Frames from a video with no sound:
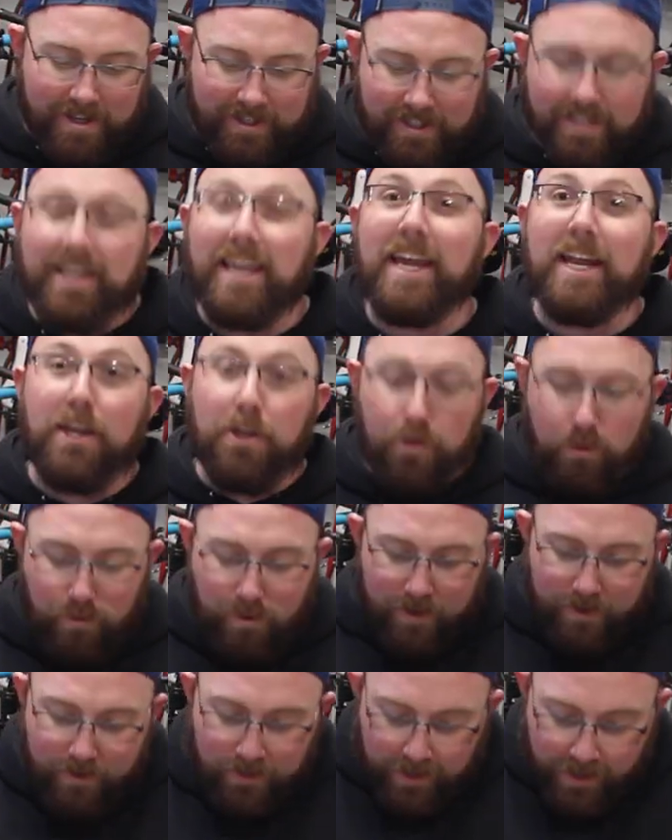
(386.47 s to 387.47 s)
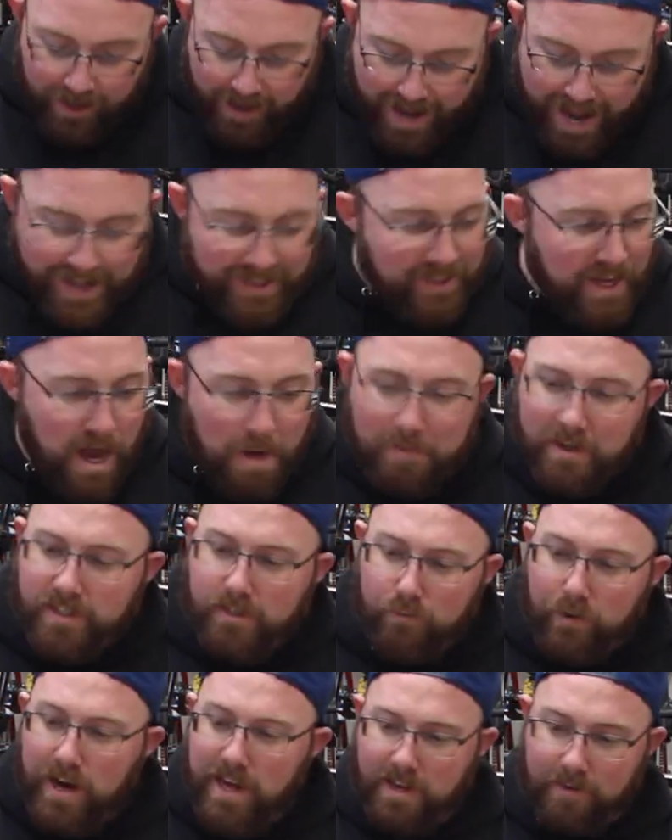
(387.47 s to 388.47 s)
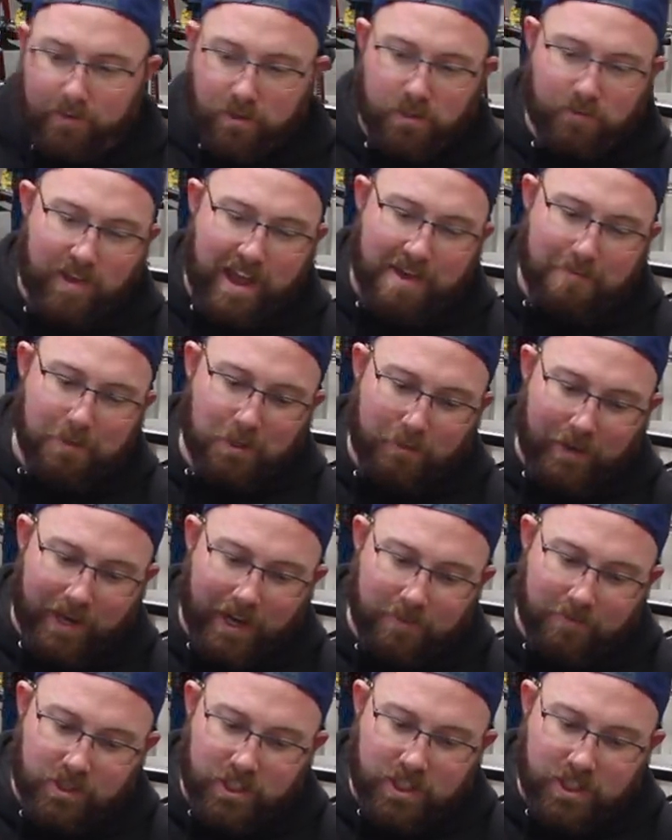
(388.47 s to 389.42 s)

Skidu, and see how much weight difference we have between them.